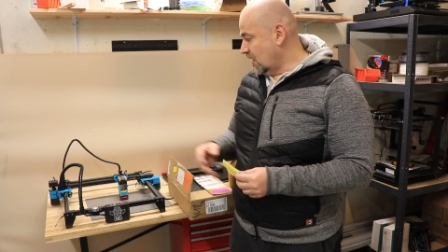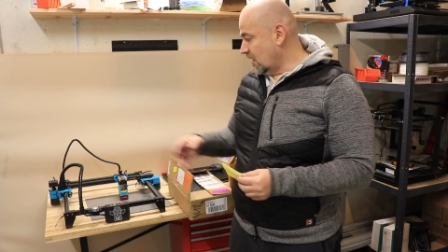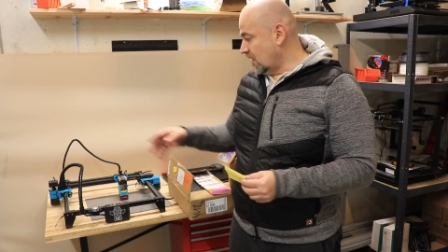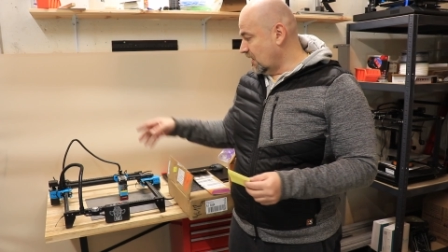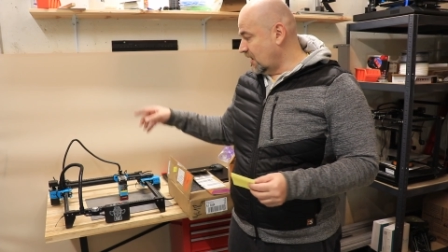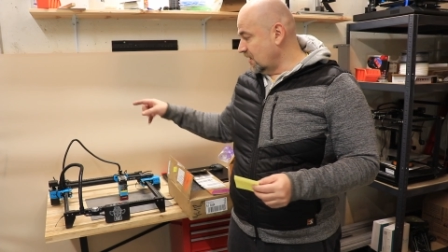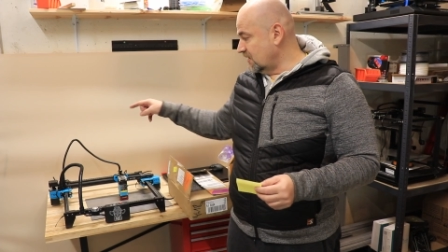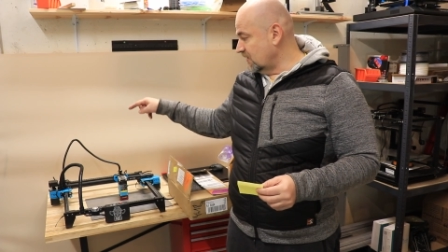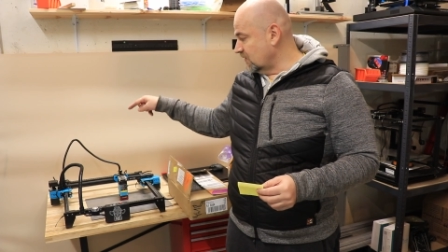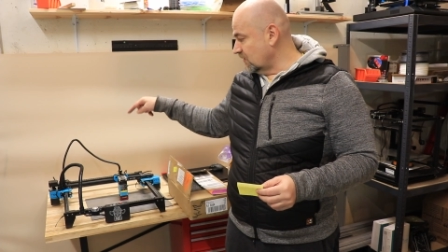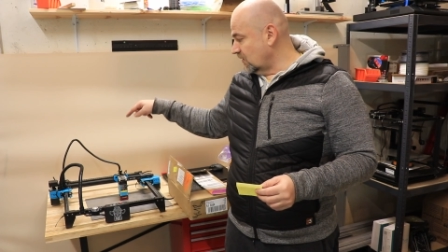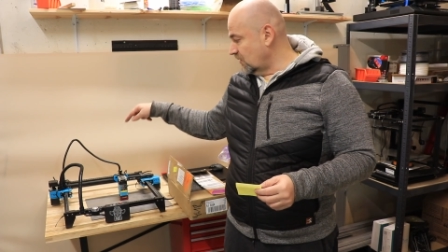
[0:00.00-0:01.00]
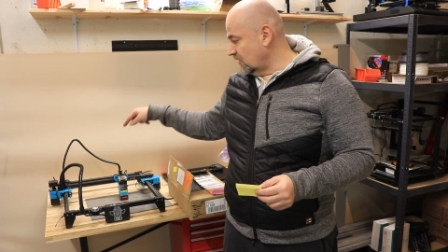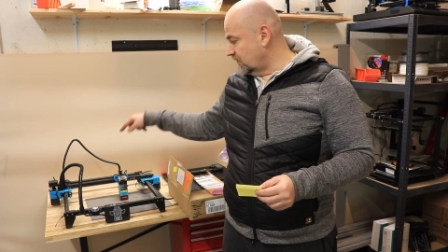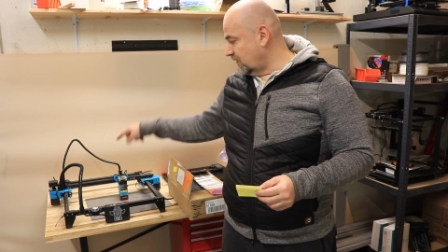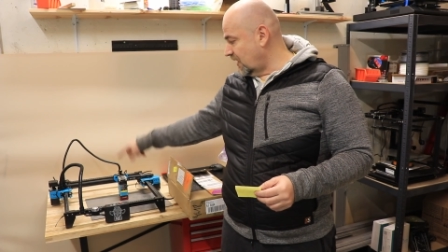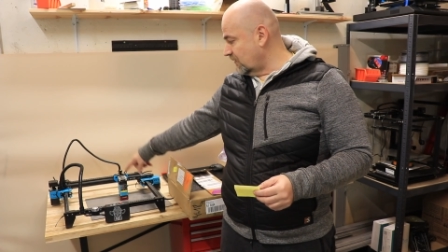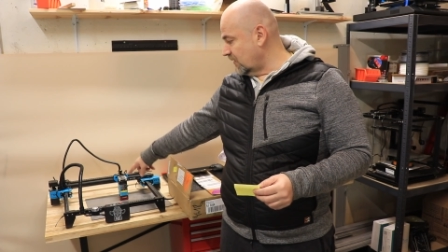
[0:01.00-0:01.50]
uh, and it is only
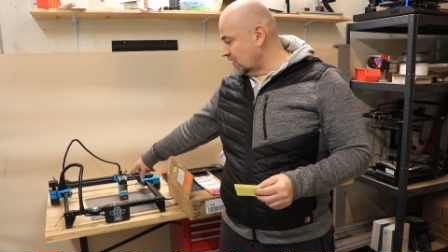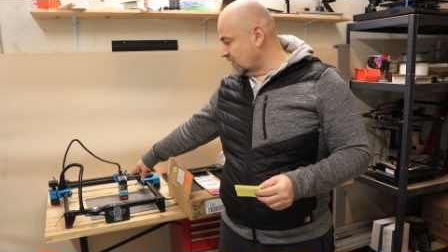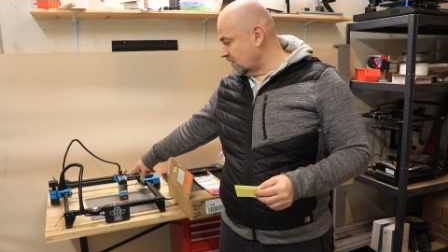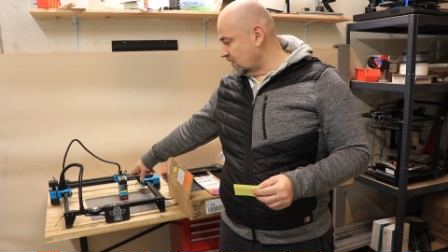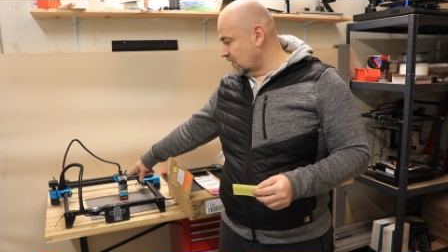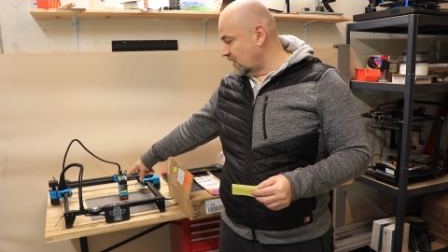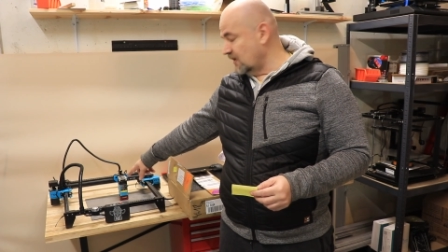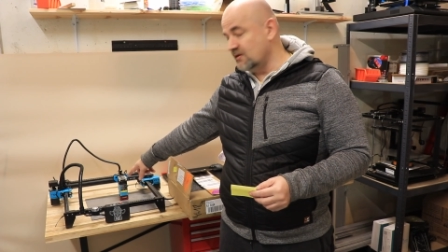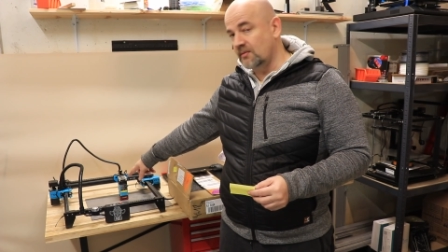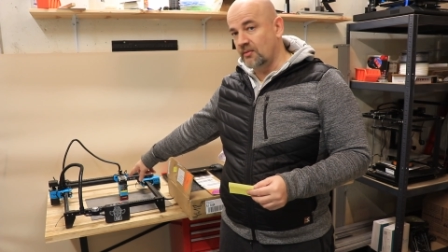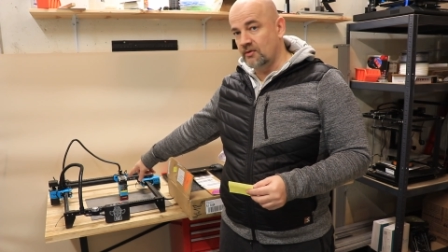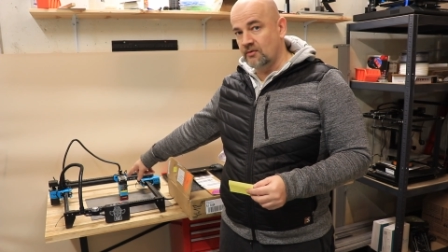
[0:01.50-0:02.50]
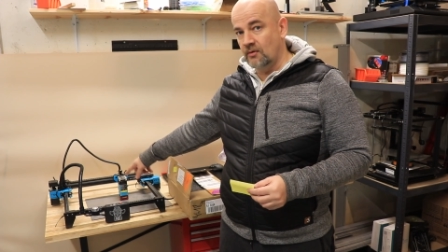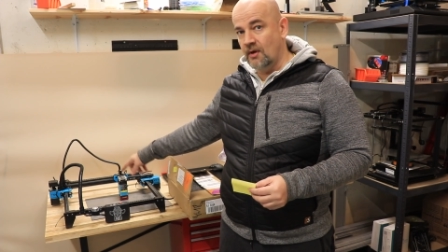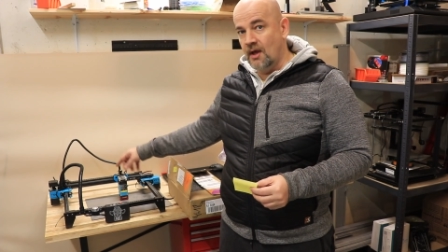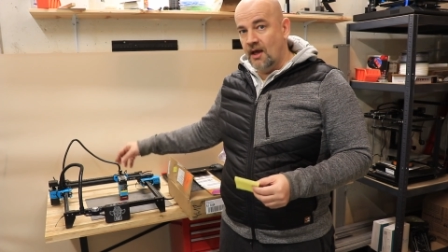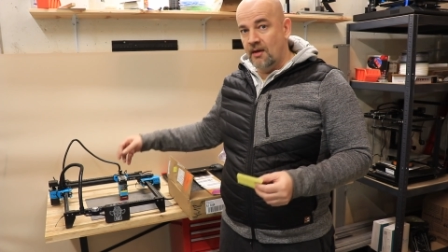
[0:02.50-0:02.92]
five watt uh, laser module.